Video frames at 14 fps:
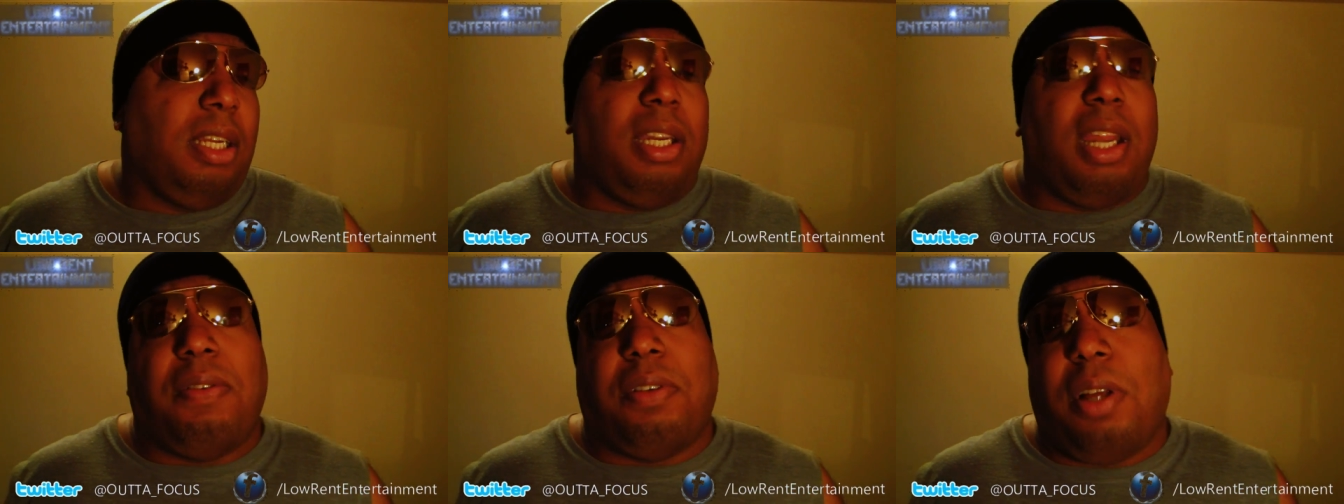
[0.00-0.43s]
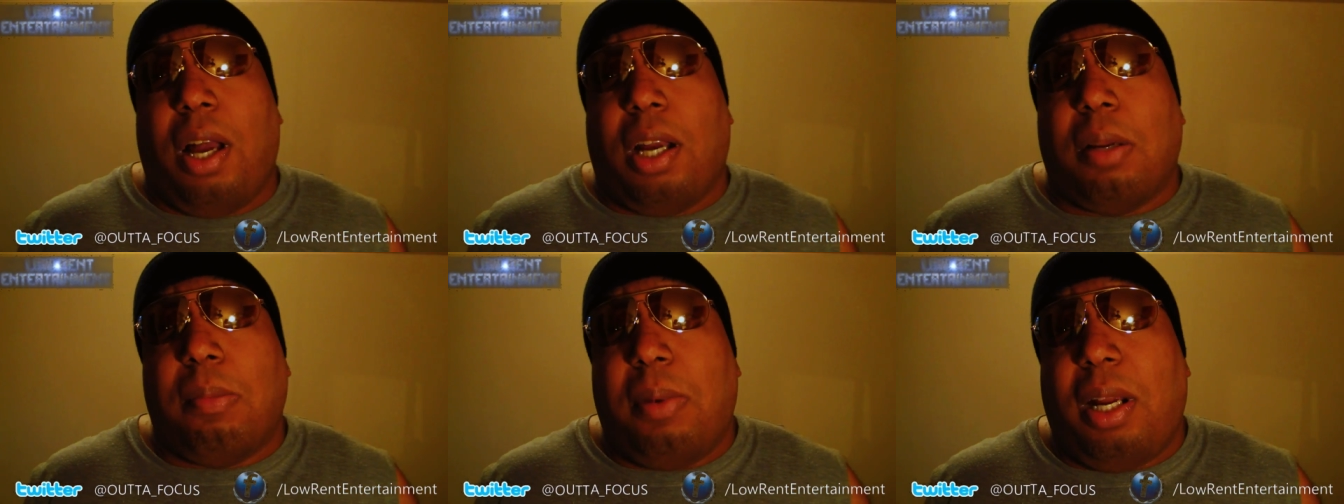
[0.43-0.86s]
If you're
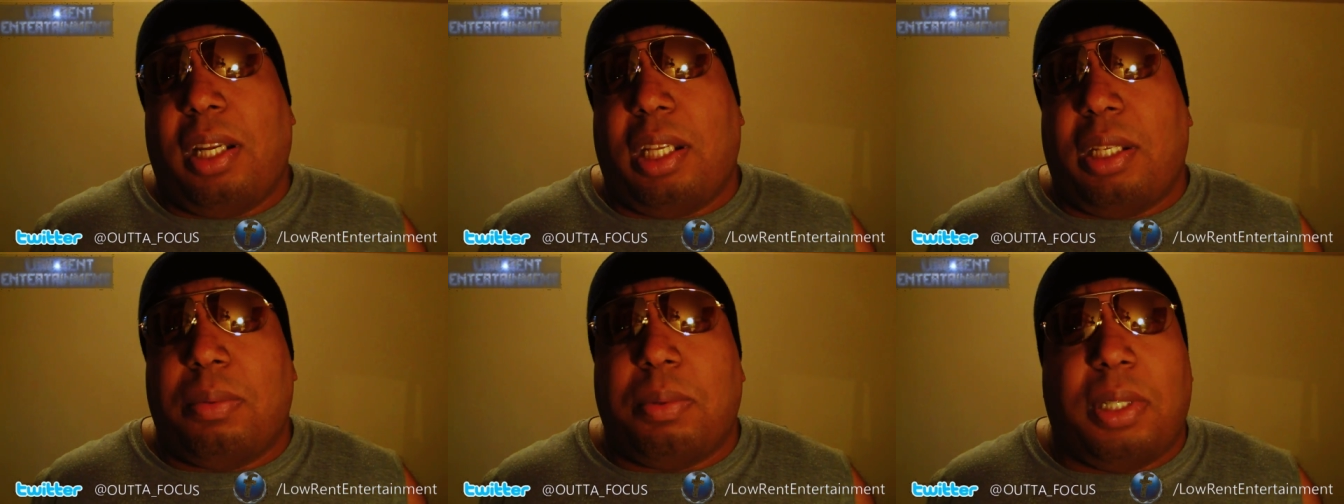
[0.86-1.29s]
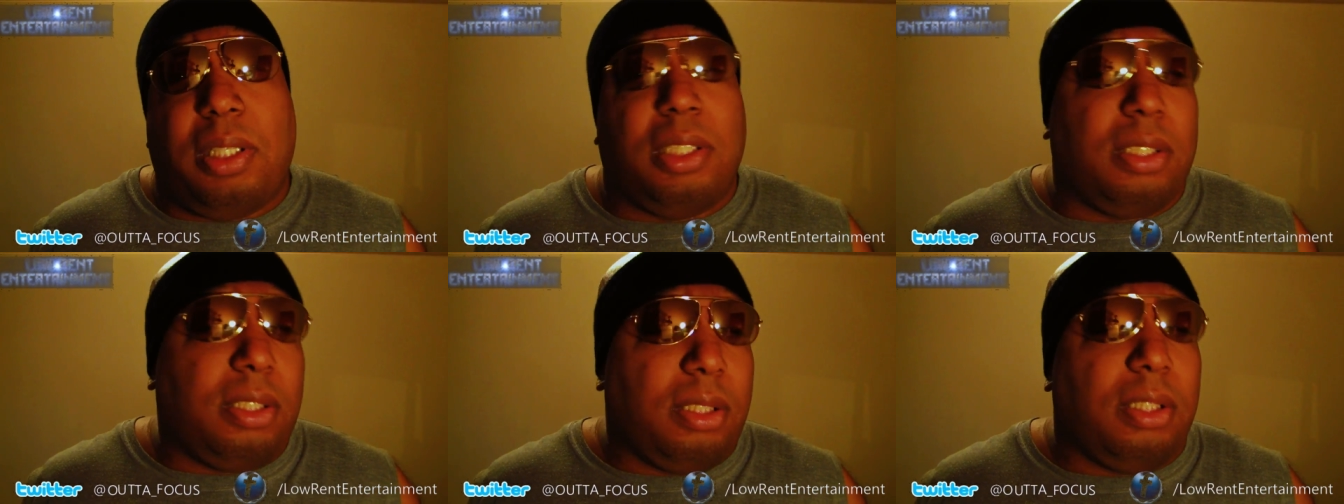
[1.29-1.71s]
talking money, well
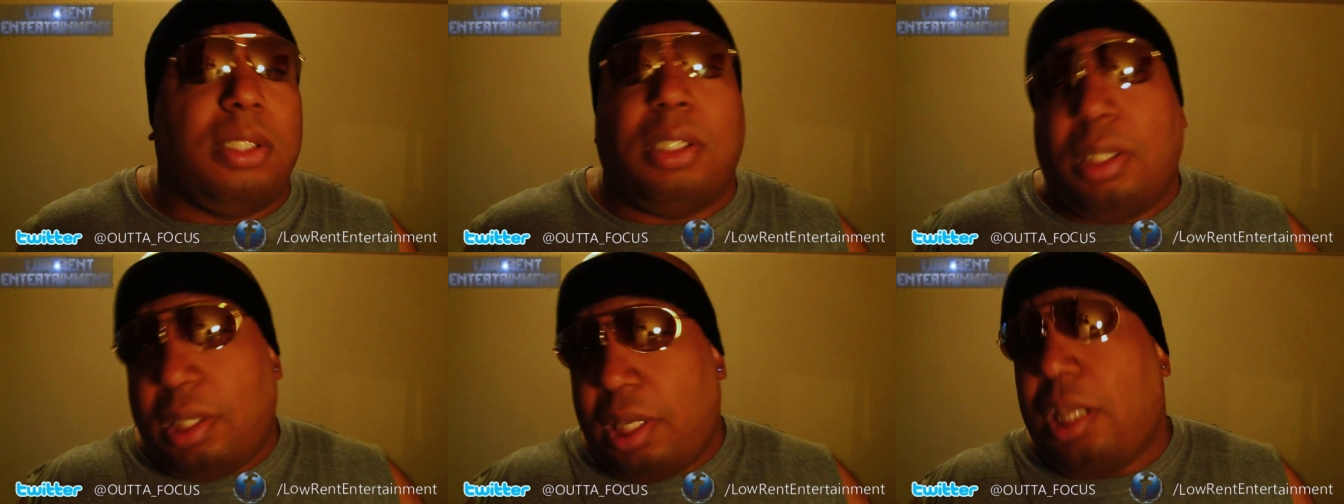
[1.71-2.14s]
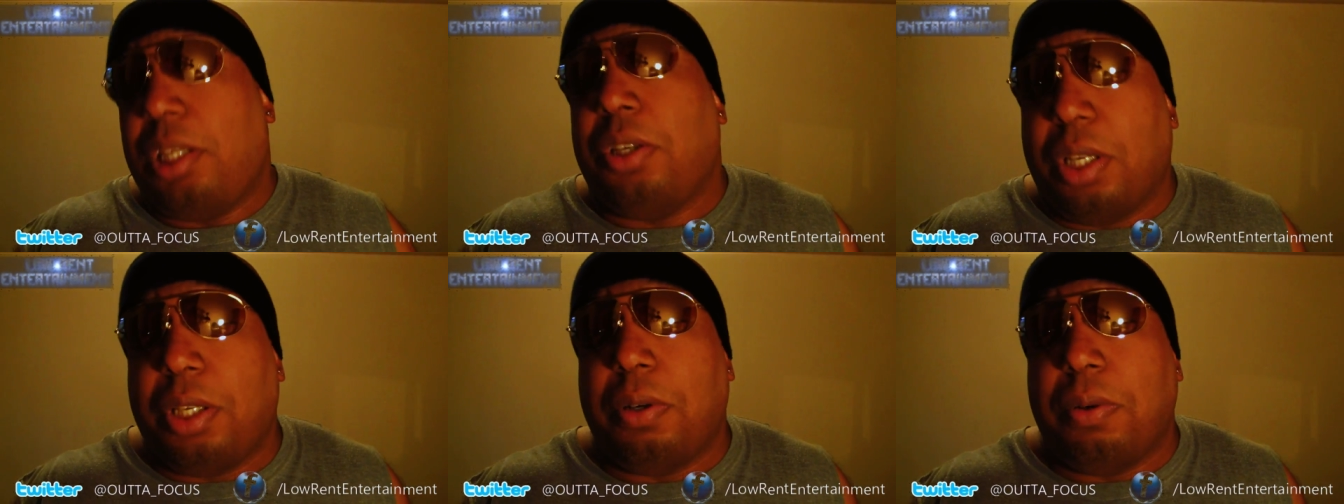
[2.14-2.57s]
then you
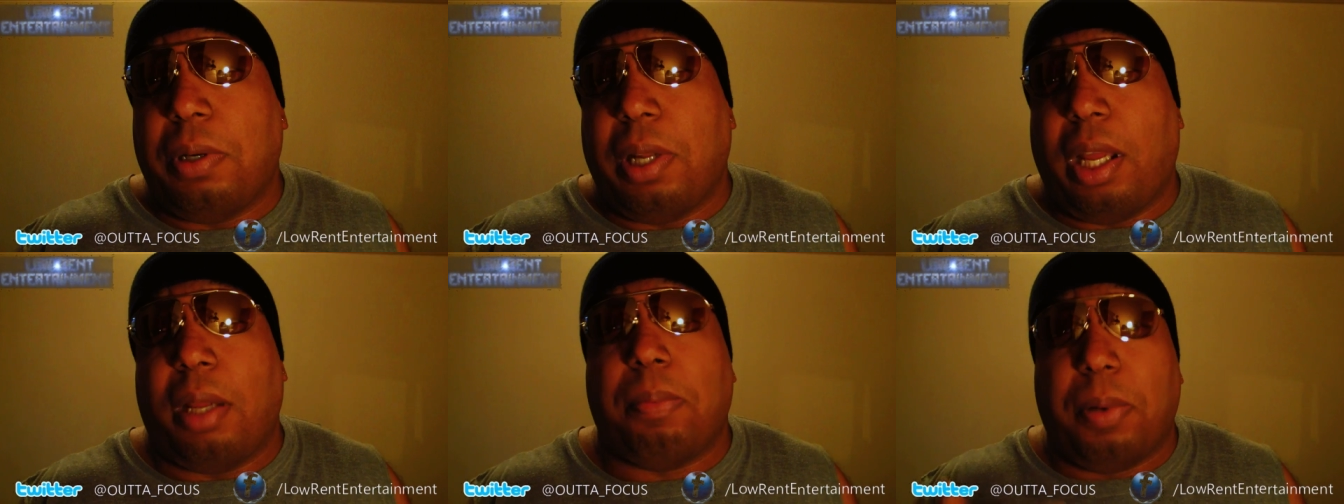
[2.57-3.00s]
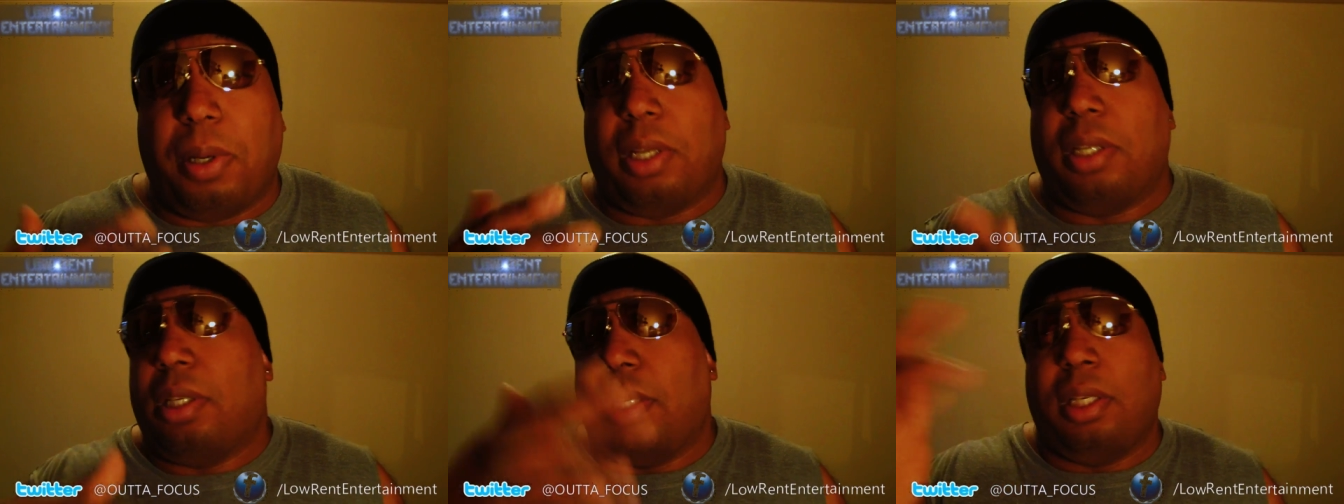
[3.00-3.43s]
can do that. But
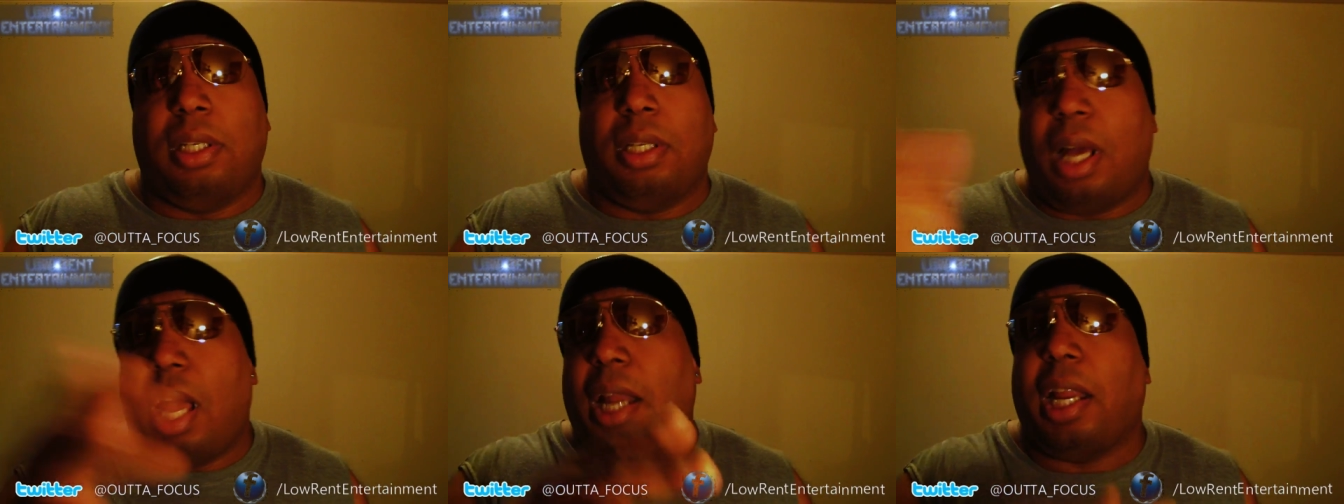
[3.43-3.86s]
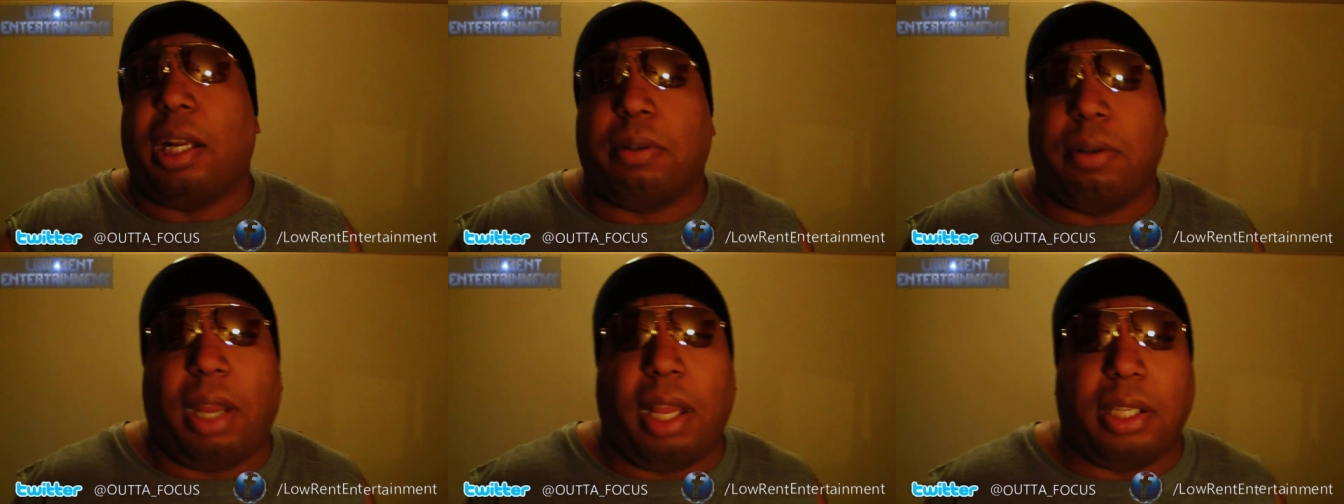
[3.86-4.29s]
I
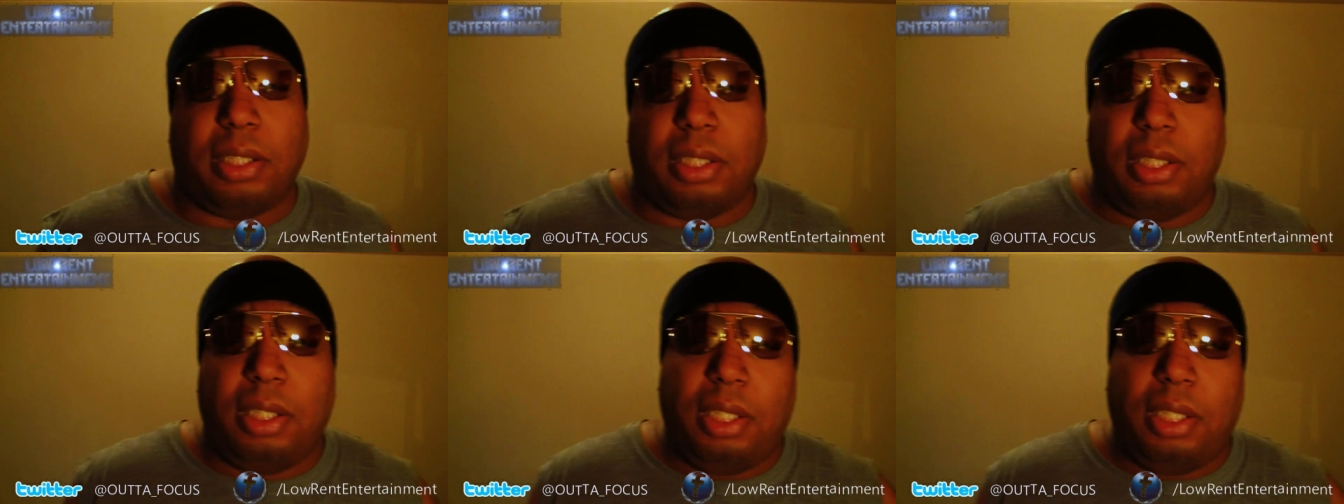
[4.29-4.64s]
digress.